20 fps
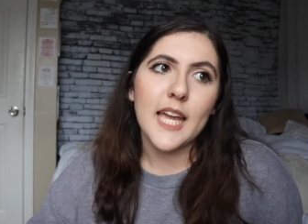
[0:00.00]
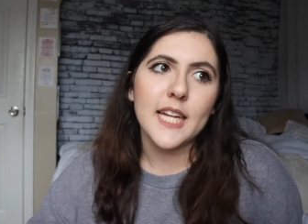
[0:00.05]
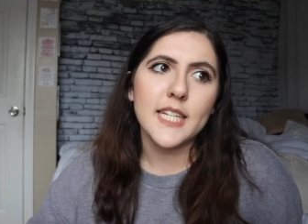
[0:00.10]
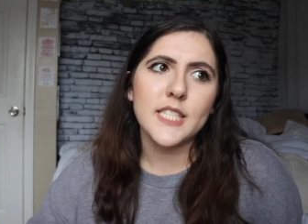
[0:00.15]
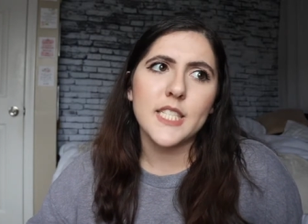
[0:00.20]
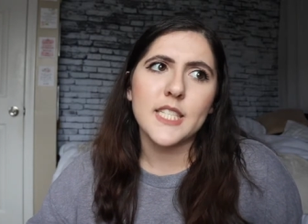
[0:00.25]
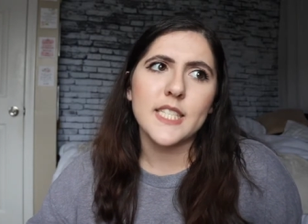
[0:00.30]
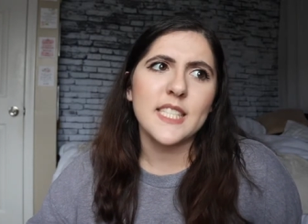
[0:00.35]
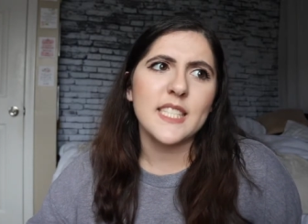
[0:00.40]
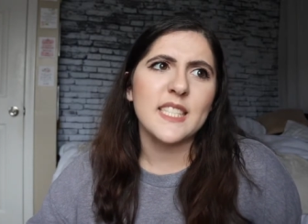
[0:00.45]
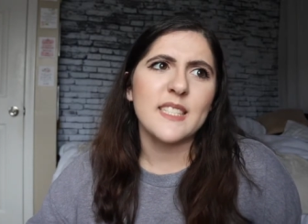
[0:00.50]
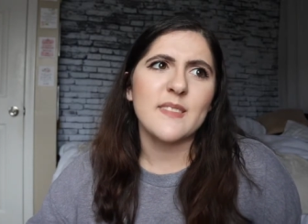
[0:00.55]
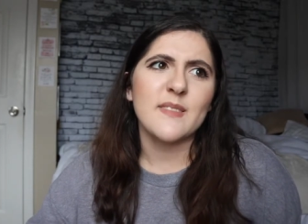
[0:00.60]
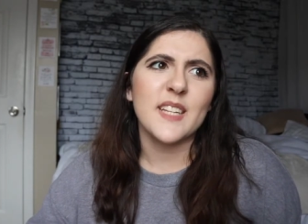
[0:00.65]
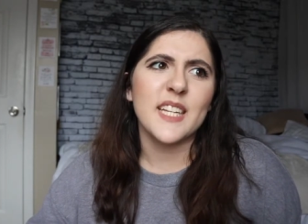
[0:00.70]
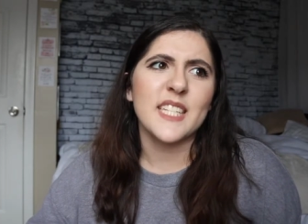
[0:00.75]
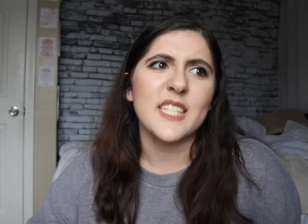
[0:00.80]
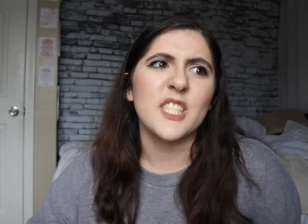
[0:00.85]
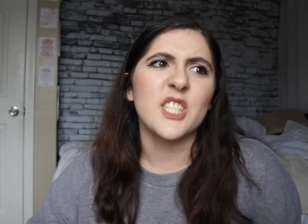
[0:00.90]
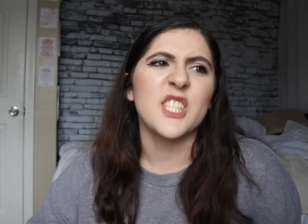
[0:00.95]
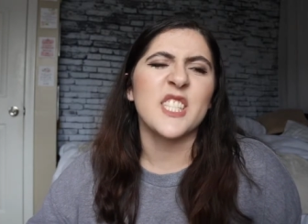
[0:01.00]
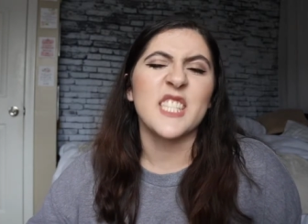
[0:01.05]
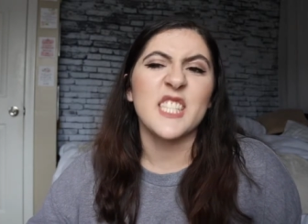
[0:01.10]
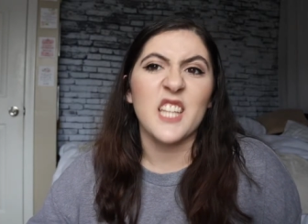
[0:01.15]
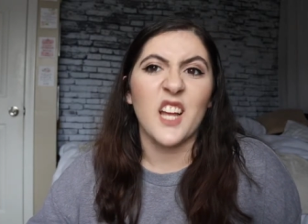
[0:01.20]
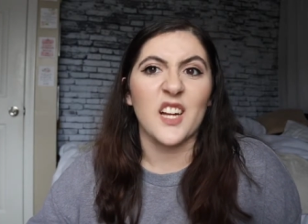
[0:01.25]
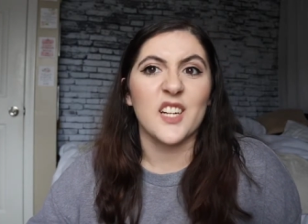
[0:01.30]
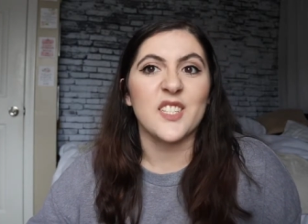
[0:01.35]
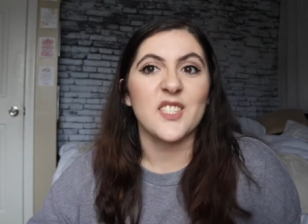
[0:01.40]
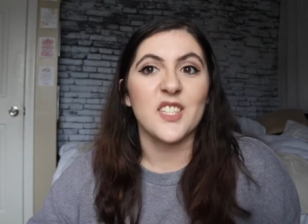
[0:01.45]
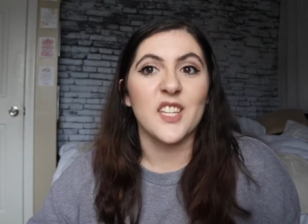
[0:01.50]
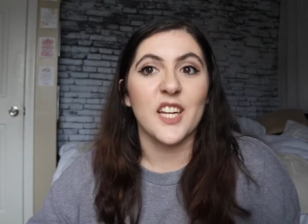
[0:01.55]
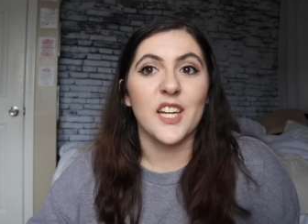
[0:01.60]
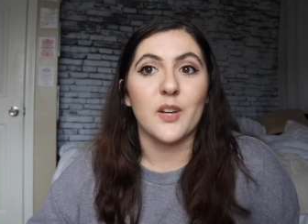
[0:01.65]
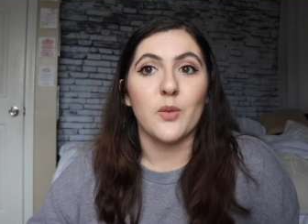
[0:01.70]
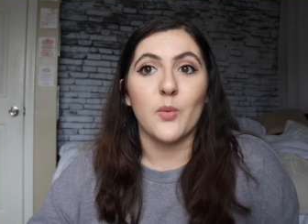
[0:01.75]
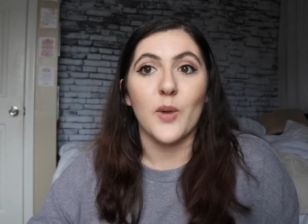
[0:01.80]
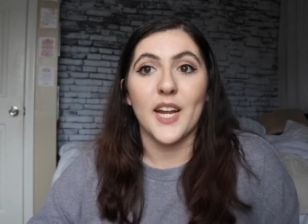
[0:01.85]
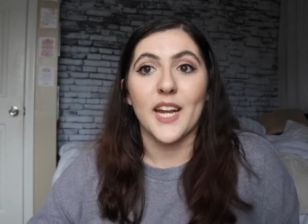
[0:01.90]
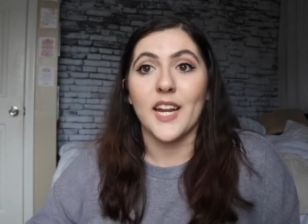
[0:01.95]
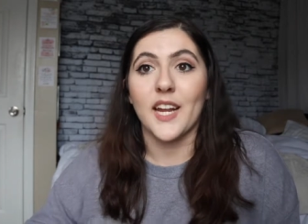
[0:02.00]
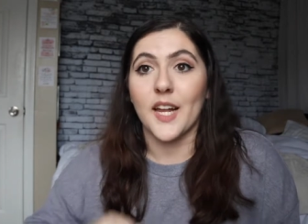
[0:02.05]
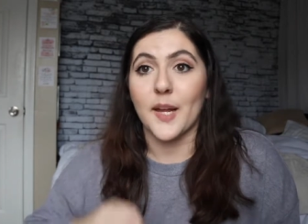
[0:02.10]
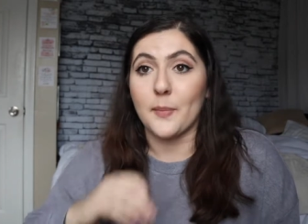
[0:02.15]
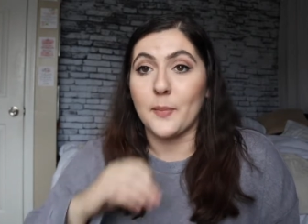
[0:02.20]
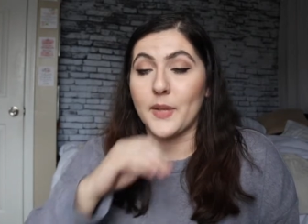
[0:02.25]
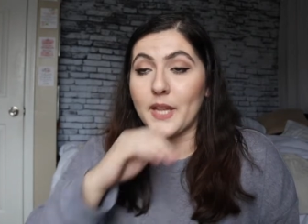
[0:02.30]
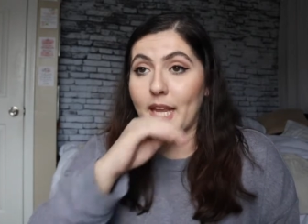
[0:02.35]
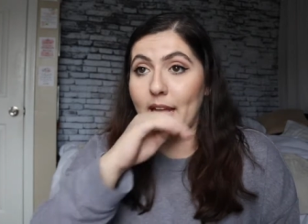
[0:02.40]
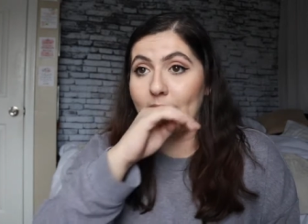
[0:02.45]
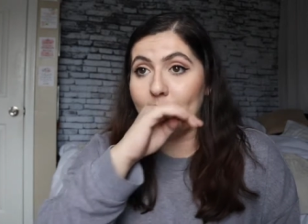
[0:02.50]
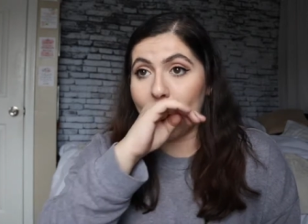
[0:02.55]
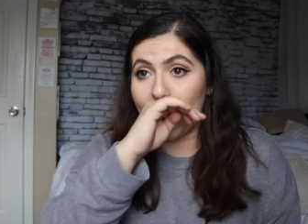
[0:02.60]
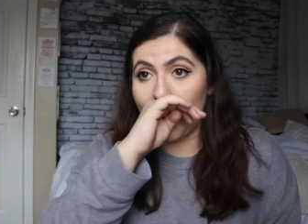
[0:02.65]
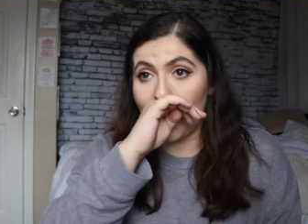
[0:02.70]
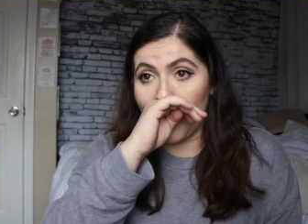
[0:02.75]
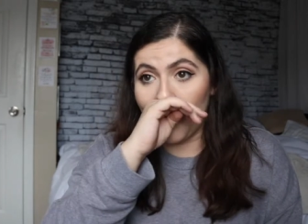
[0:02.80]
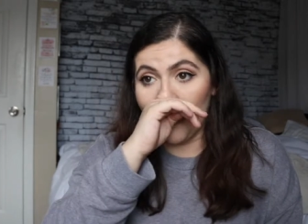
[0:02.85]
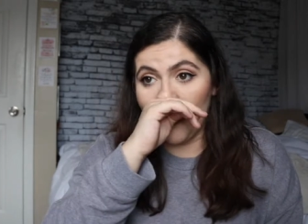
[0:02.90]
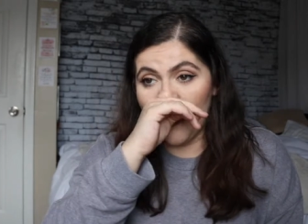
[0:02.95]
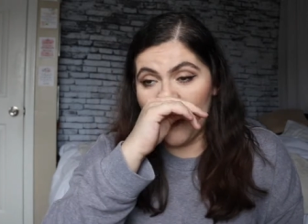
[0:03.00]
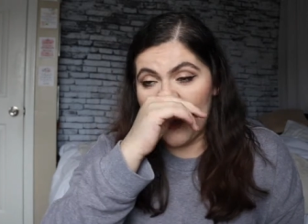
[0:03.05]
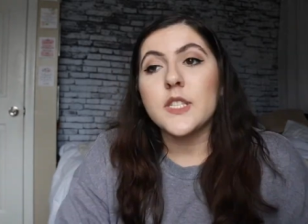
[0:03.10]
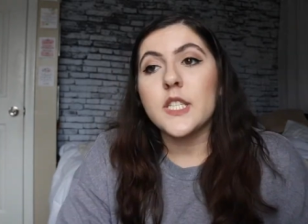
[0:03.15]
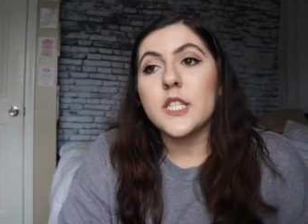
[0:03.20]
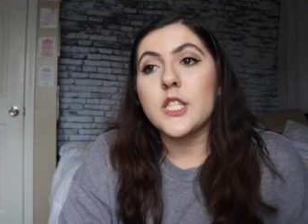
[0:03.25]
It just, it just sucks like waking up late, you know?